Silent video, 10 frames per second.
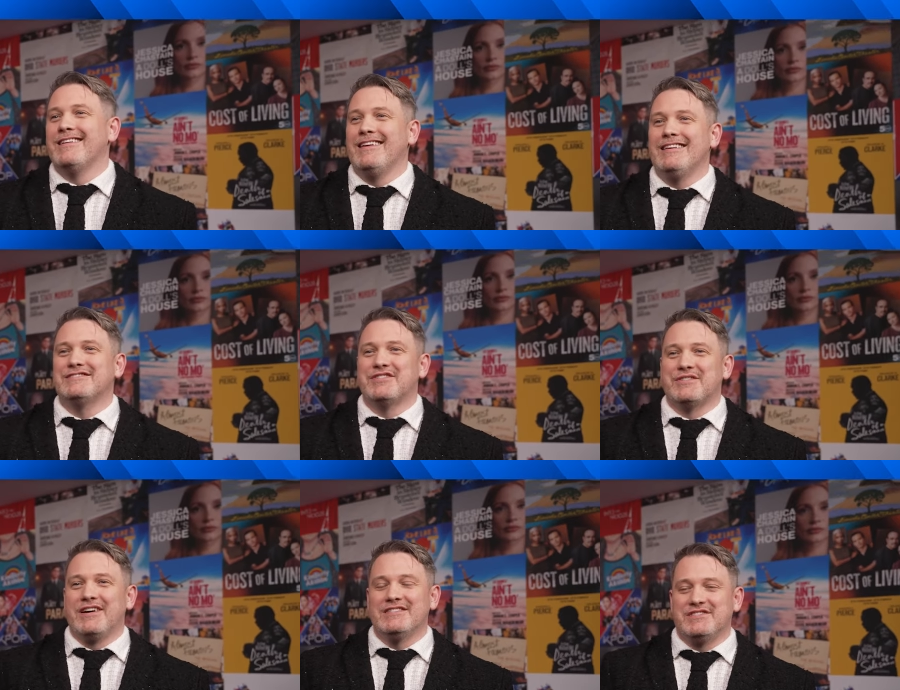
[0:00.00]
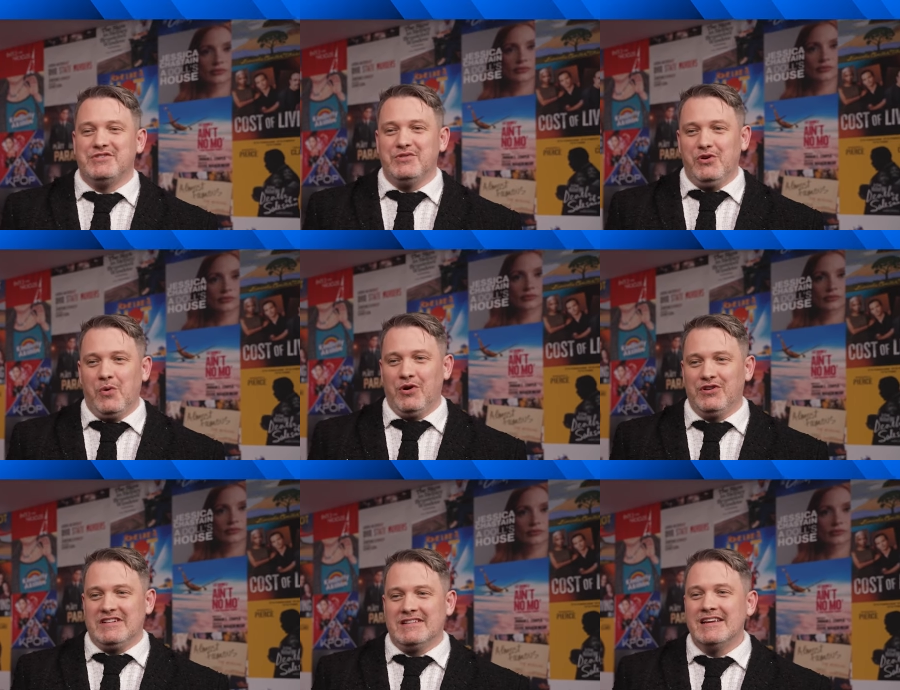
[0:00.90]
Speaker 1: he took us to a new world
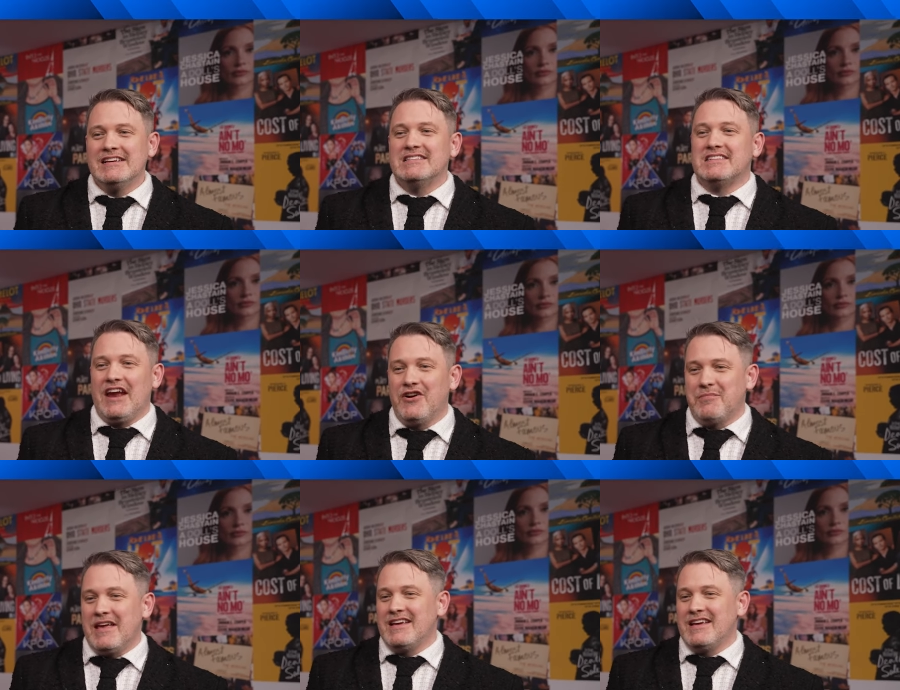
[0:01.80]
and scared me